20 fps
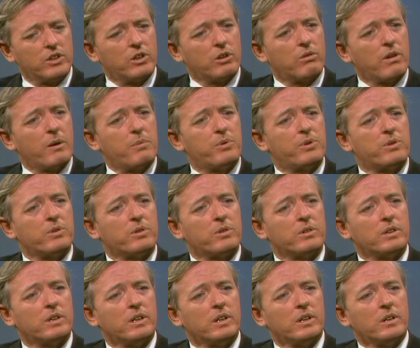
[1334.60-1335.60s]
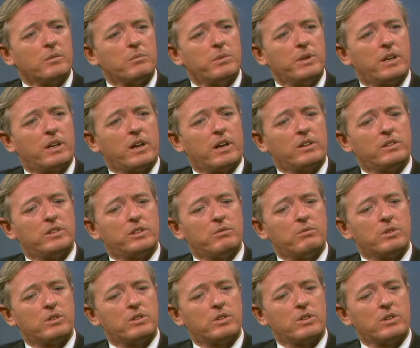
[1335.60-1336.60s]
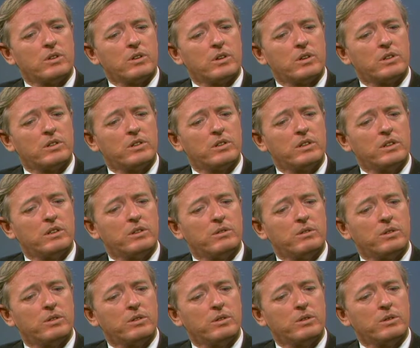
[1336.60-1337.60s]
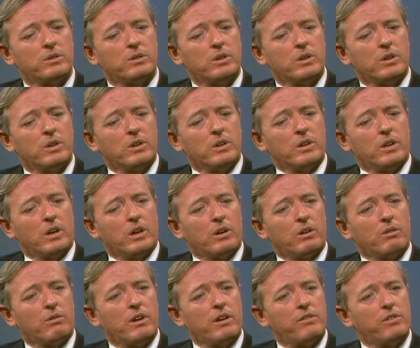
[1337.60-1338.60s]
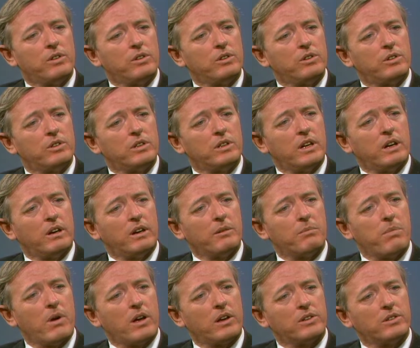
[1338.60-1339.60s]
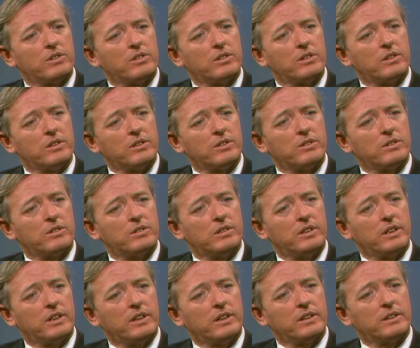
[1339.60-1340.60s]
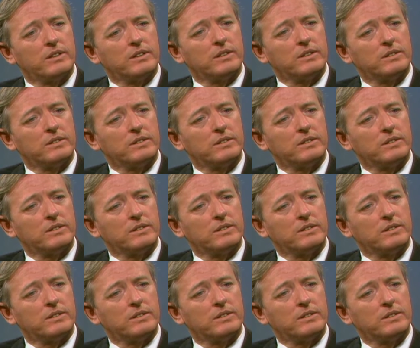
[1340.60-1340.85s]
corruption? Because it retards the true revolutionary posture that you're seeking to cultivate.